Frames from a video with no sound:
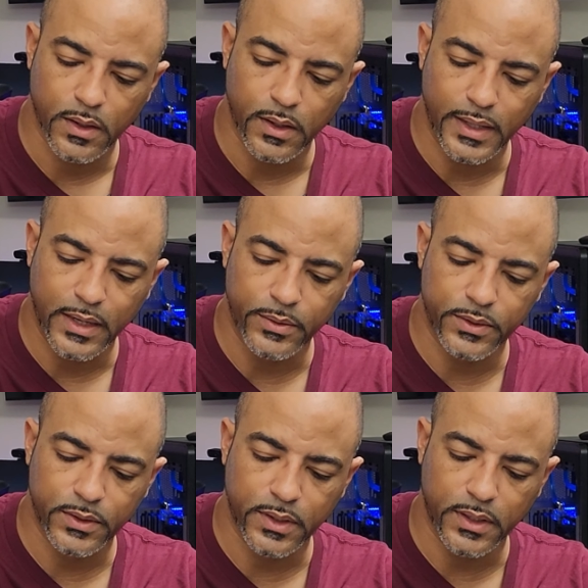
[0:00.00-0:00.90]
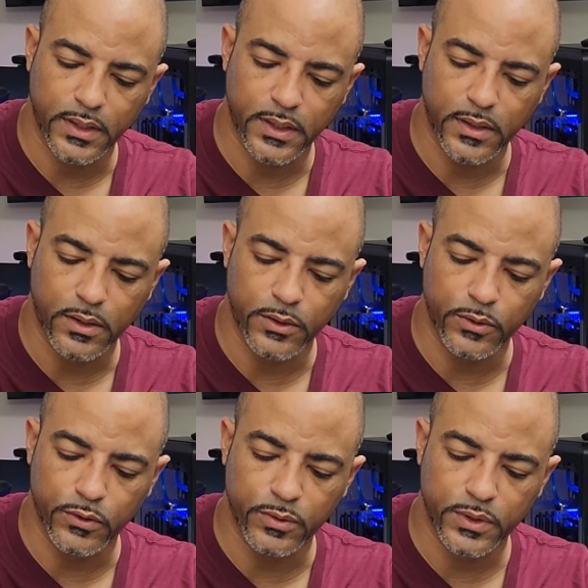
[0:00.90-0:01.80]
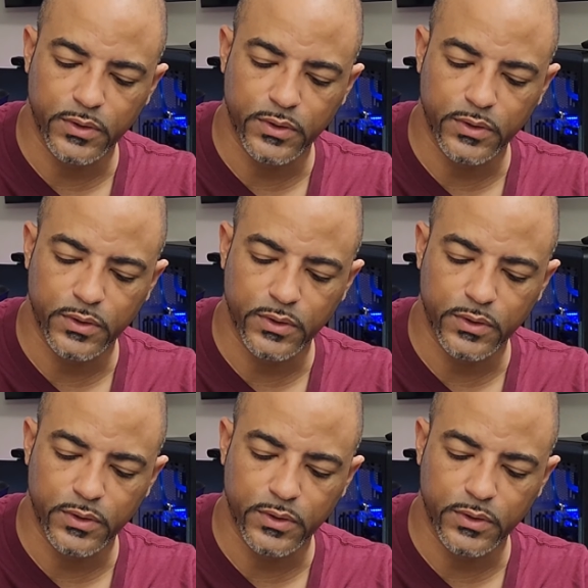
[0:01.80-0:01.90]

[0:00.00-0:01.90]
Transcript: allow it to kind of get into all the grooves,